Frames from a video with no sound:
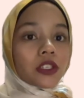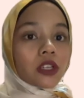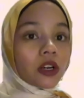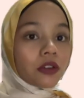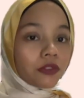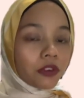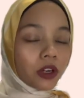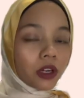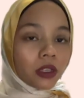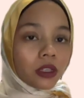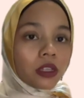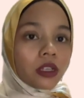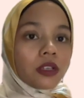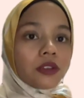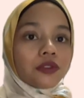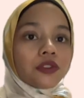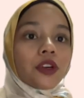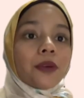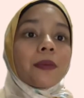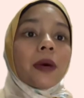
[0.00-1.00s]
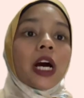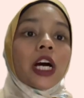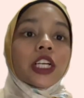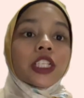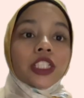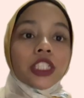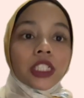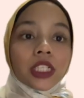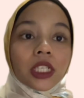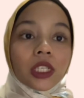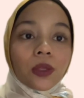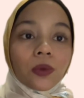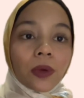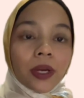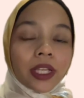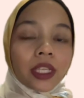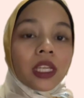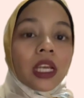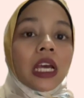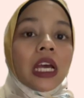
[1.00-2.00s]
of all, from Article
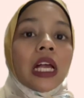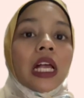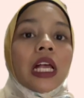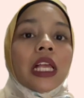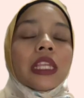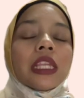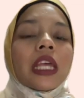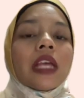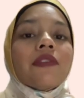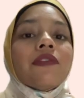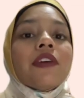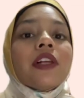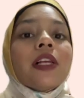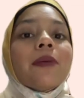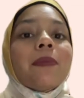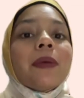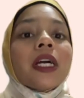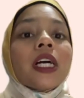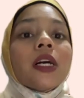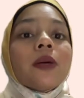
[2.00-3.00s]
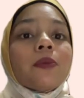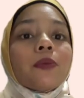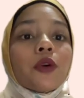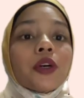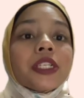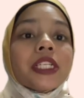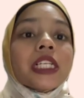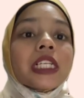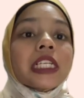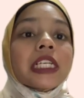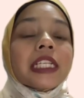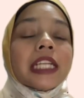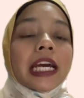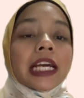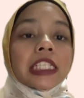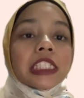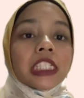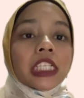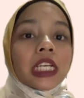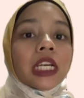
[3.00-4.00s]
1, developing a model
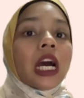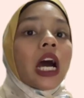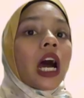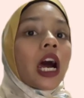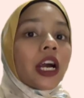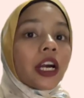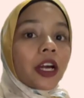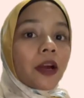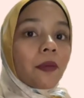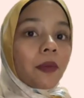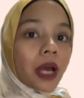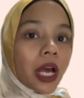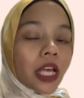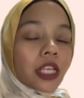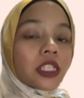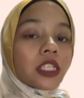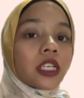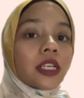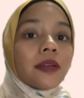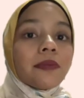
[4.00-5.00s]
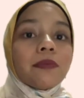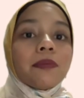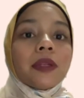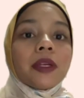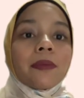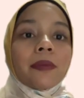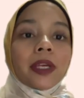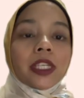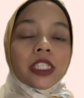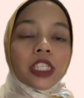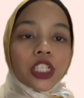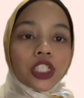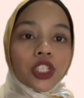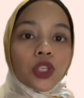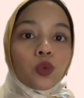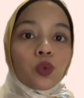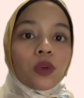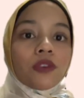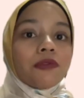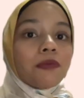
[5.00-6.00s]
connecting RMS
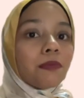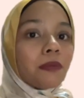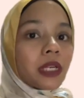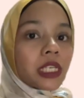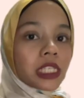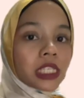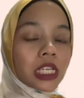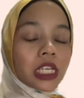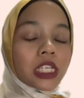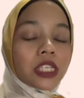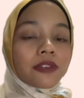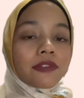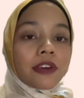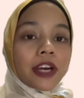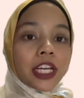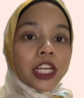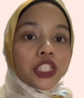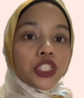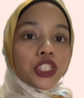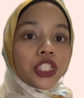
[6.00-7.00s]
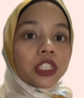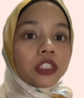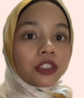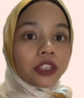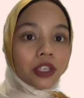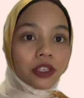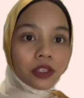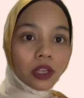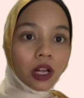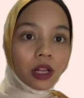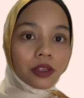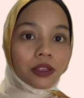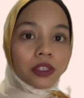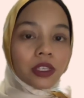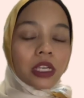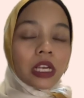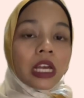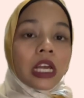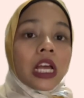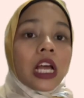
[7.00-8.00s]
implementation with business financial results.
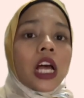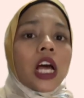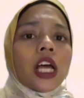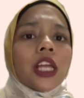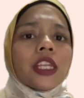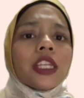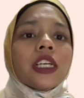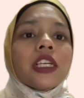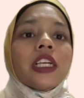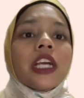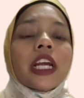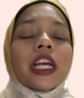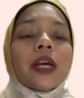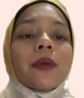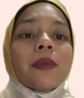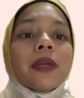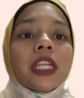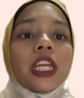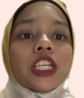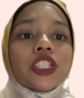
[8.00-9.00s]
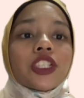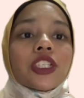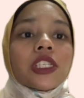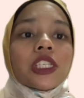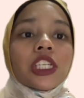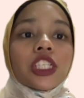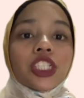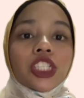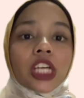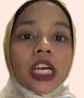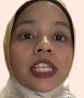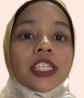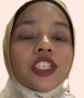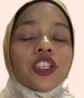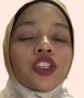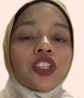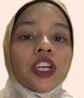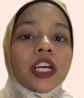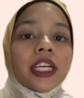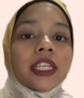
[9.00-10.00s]
The recommendation suggests
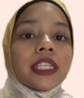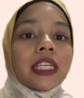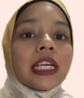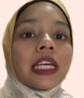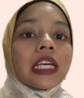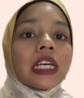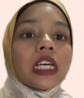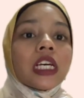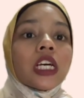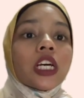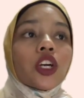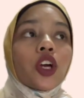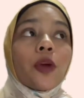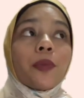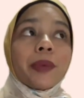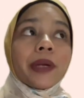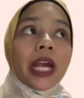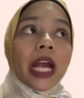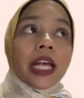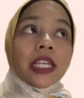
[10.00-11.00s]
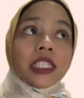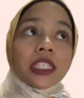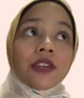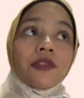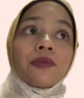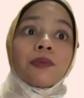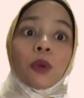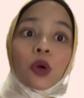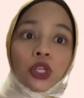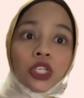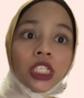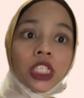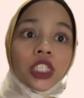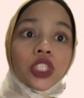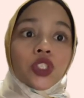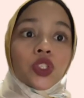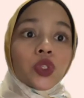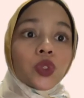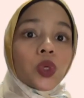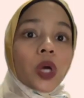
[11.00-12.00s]
creating a comprehensive model
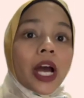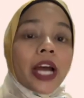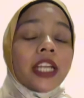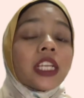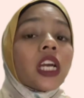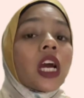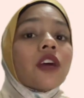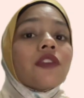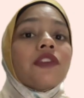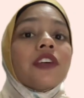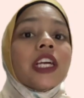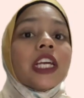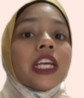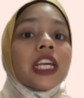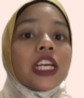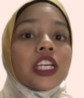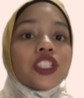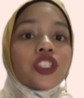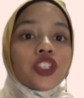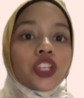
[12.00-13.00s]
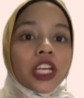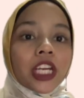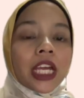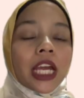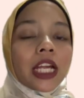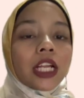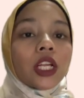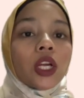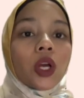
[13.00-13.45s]
to uncover intricate